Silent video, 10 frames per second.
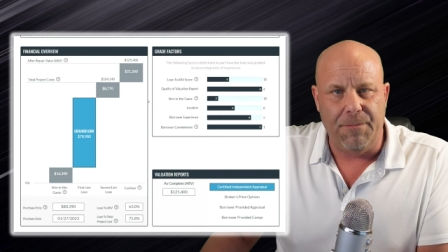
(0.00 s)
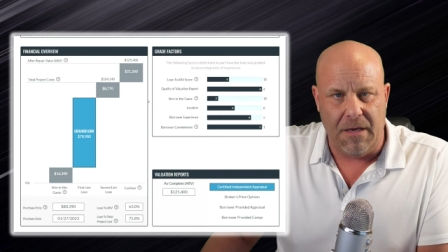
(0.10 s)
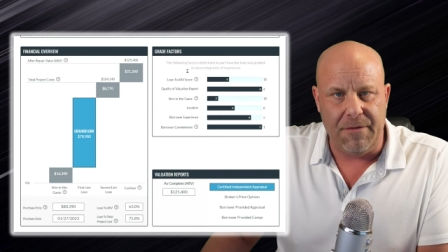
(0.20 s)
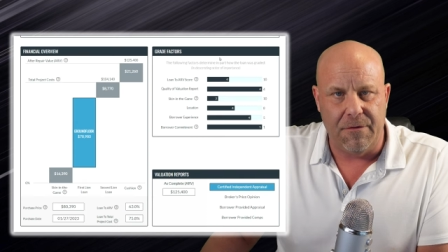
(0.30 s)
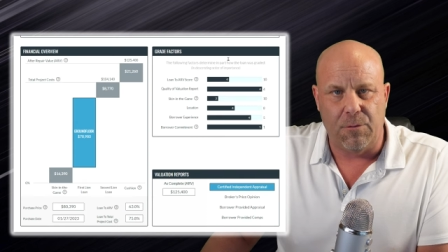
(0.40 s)

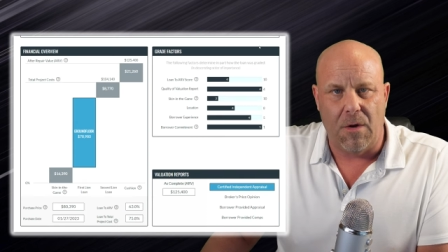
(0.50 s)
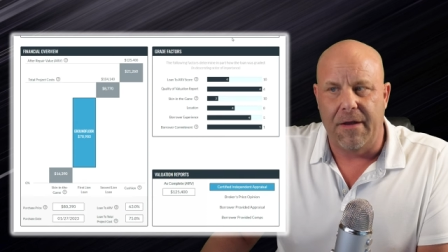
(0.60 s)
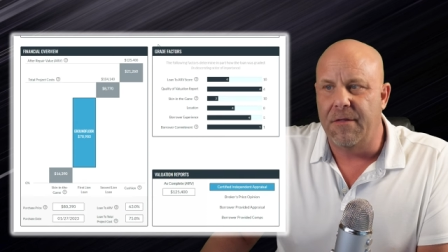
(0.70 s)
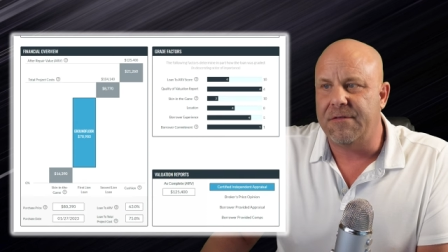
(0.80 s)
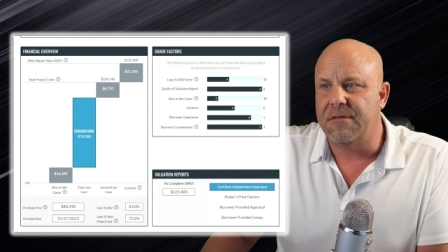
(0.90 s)
And here's why.
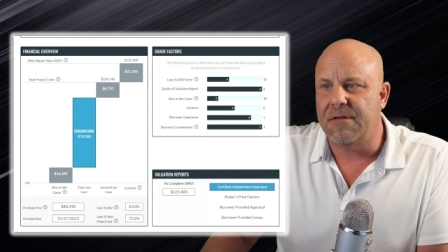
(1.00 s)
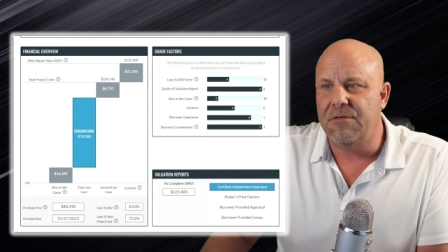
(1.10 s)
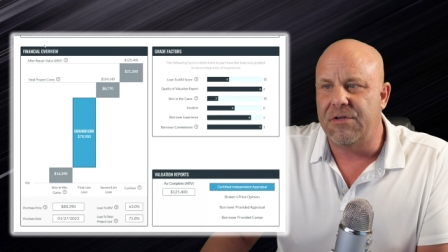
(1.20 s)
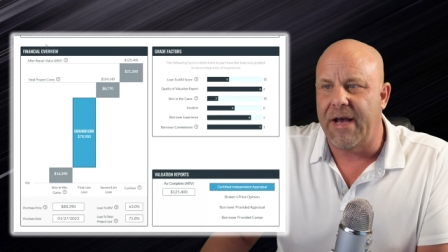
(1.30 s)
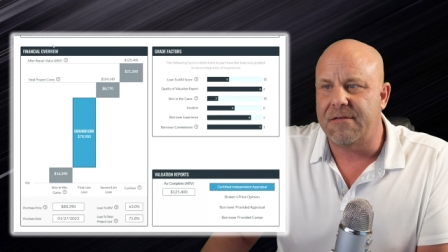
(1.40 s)
This is in
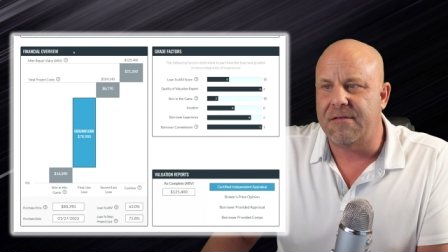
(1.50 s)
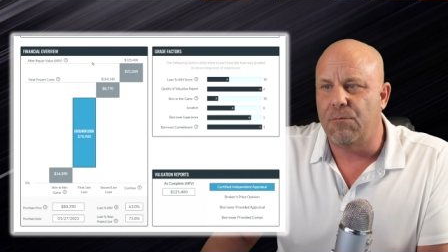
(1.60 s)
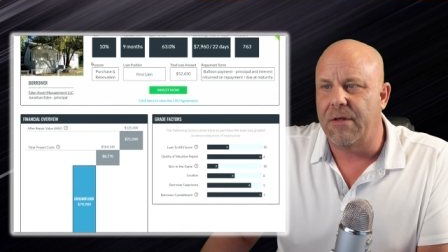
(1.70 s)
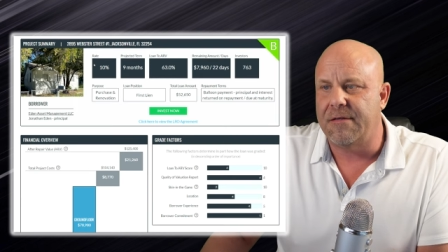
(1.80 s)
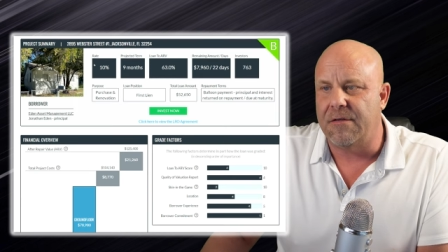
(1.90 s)
Jackson,
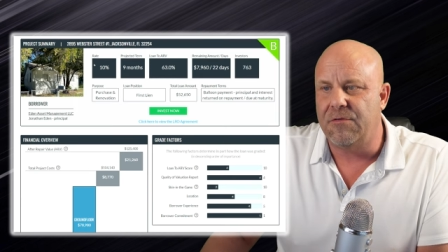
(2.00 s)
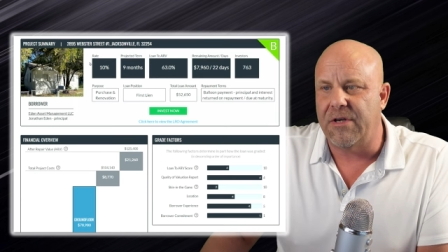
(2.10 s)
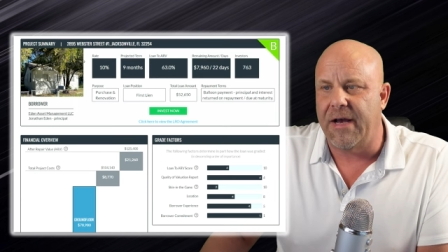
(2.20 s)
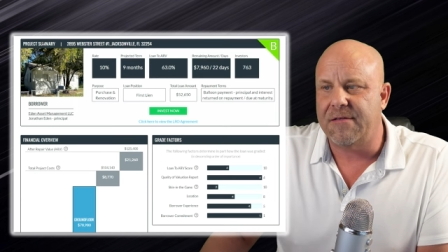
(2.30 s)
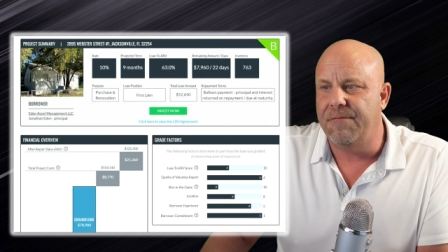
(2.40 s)
what I say,
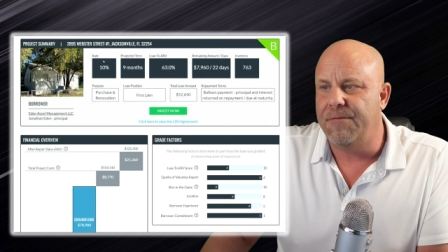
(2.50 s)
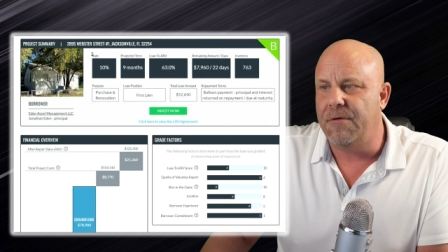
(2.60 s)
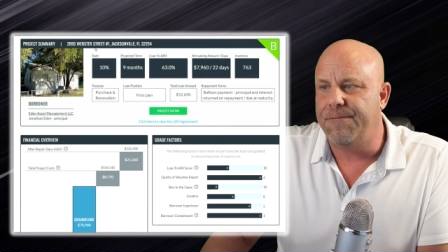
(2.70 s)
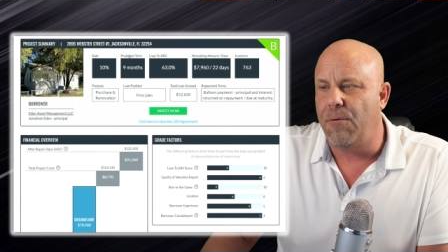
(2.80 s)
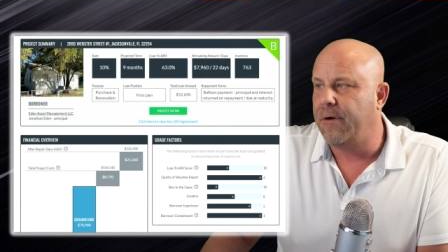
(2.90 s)
Jacksonville,
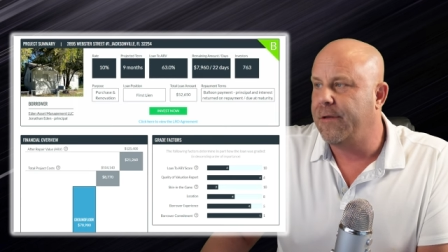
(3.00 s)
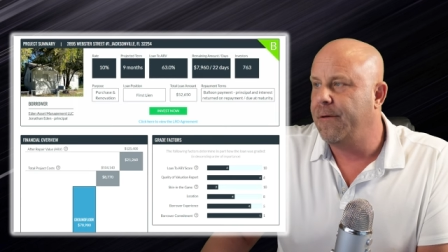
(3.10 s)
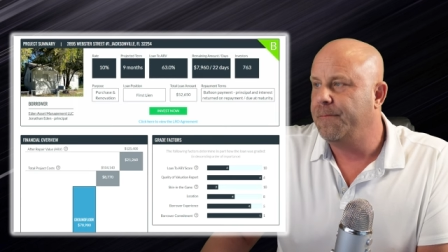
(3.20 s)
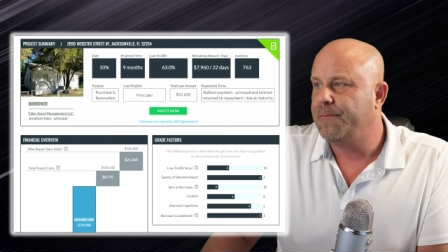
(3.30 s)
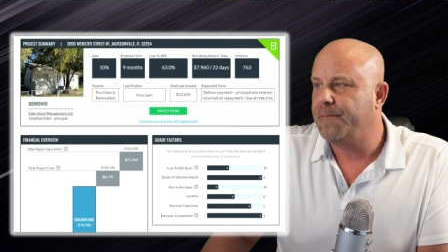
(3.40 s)
Florida.